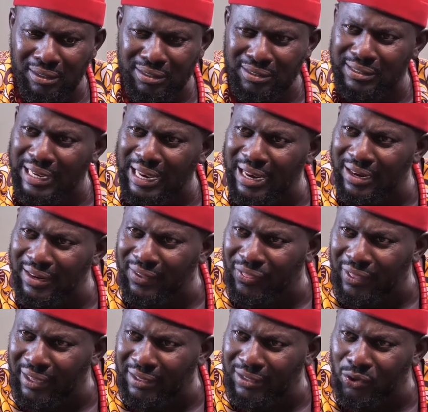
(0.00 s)
is there
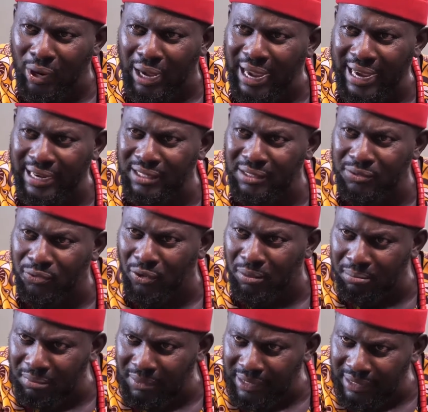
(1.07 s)
anything you're hiding
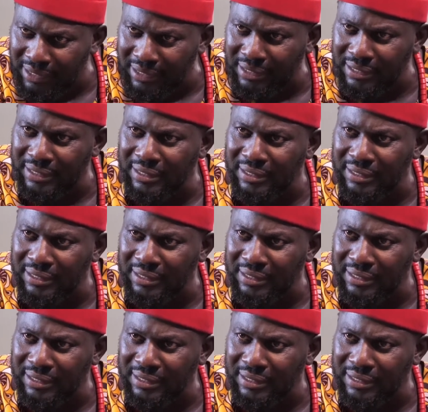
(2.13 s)
from me?